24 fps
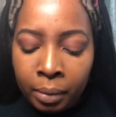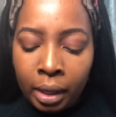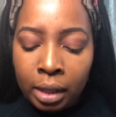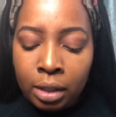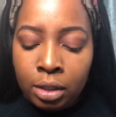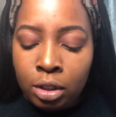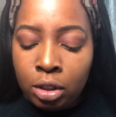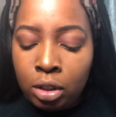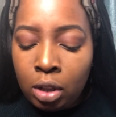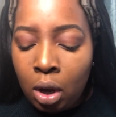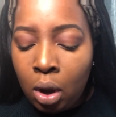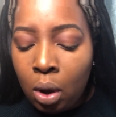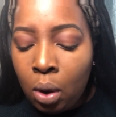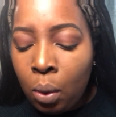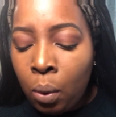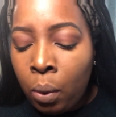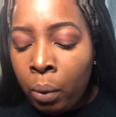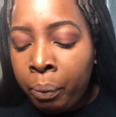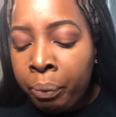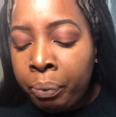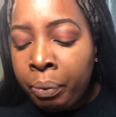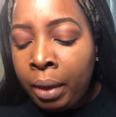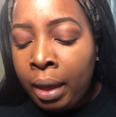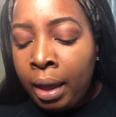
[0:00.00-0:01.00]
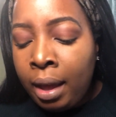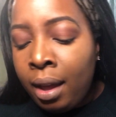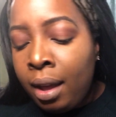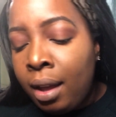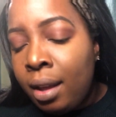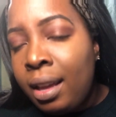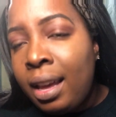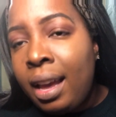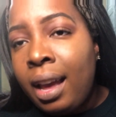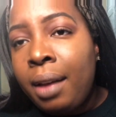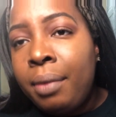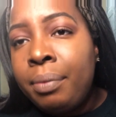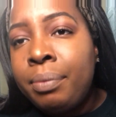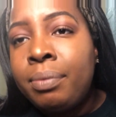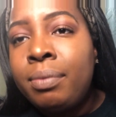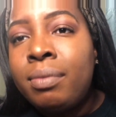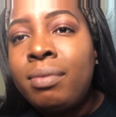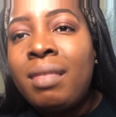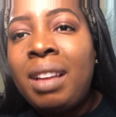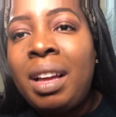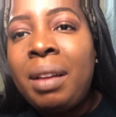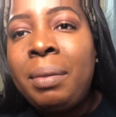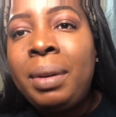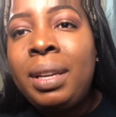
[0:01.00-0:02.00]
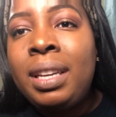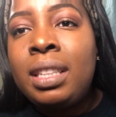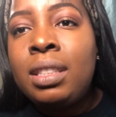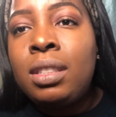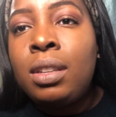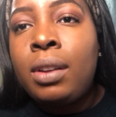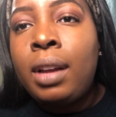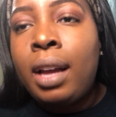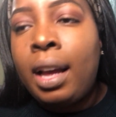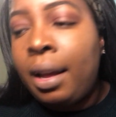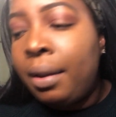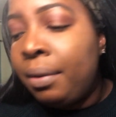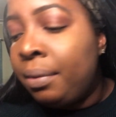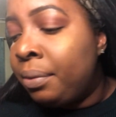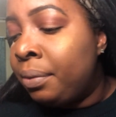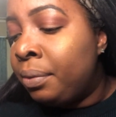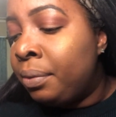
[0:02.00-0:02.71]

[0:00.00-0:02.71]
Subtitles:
So yeah, I mean, it's okay.